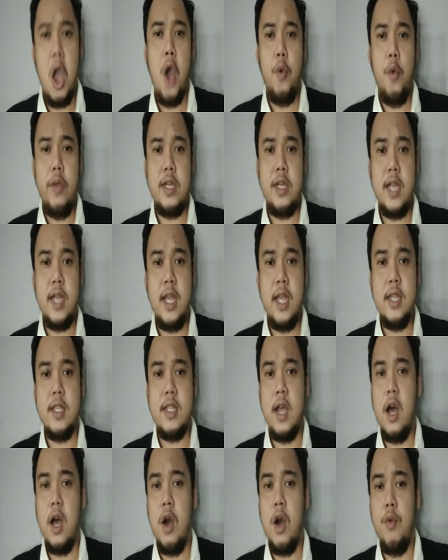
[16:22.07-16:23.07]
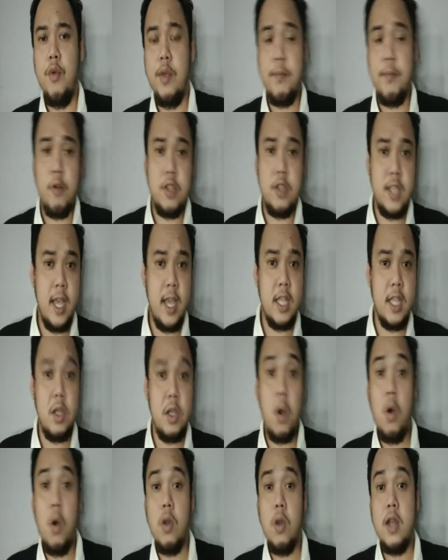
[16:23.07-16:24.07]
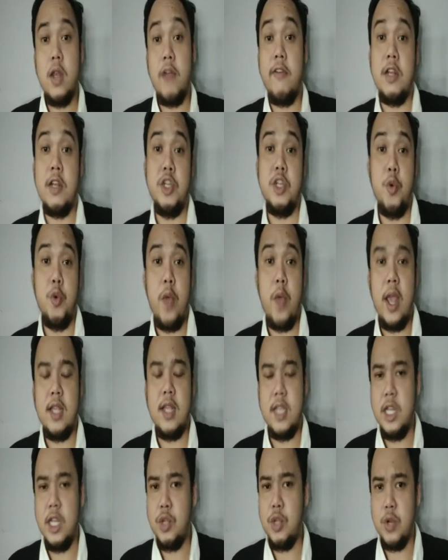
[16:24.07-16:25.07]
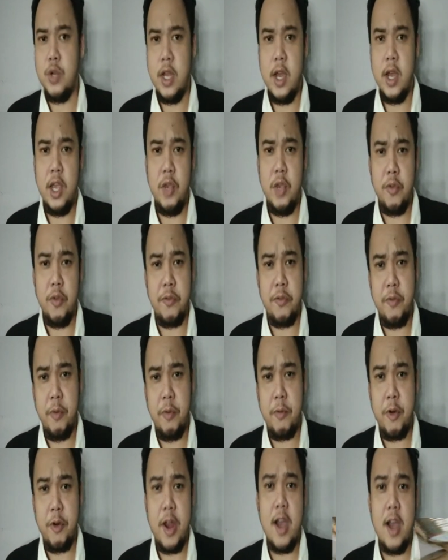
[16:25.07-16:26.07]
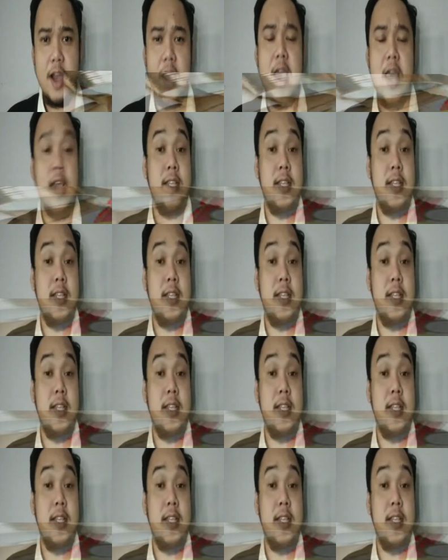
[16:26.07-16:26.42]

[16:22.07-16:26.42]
which is we process all the agricultural waste into the useful product